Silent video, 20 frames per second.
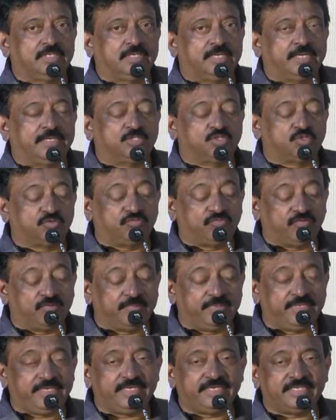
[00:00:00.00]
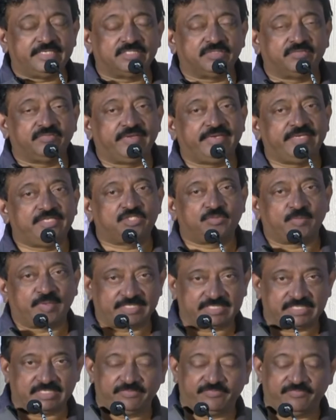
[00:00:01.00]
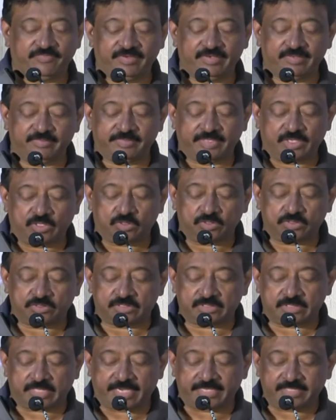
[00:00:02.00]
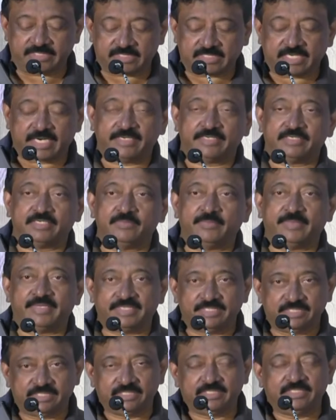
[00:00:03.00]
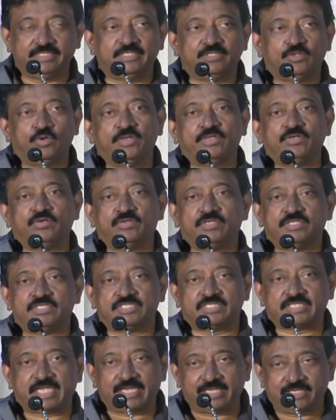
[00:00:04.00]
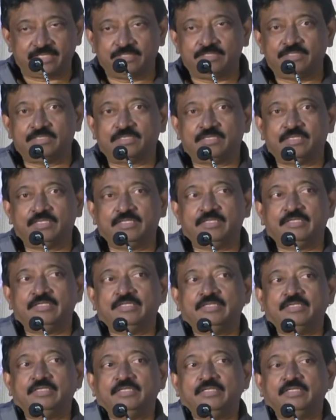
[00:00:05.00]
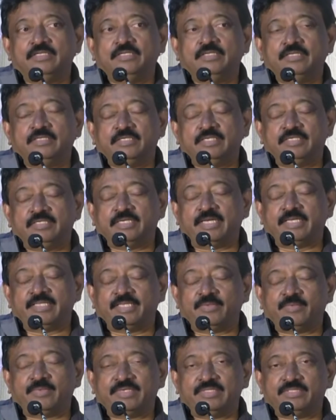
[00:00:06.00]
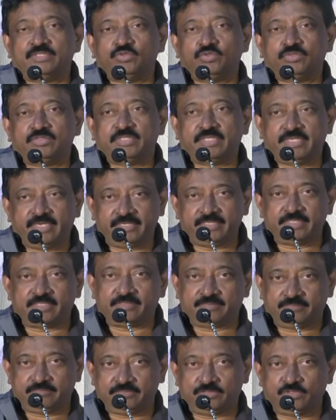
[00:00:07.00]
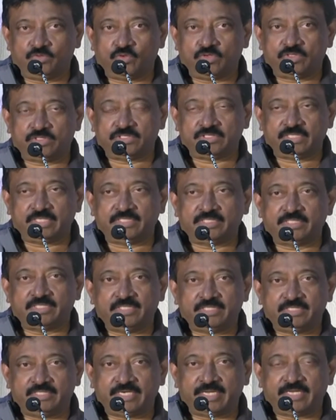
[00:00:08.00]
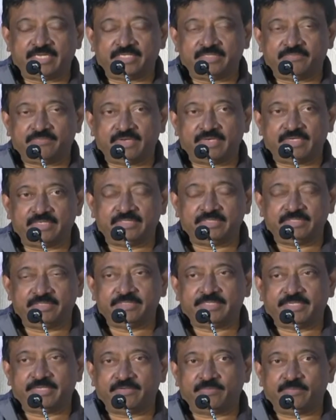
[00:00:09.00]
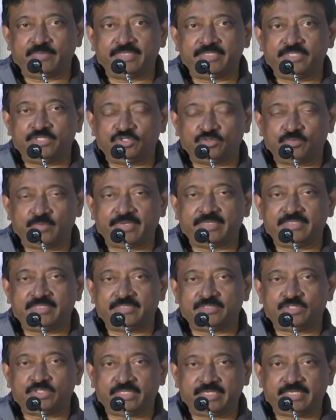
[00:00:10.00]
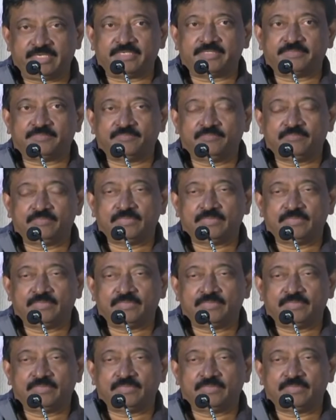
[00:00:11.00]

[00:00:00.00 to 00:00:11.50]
And so for me, it is a very special film because I started my journey going on a cycle in Hyderabad to a theater to watch Enter the Dragon when I didn't have money to buy the ticket.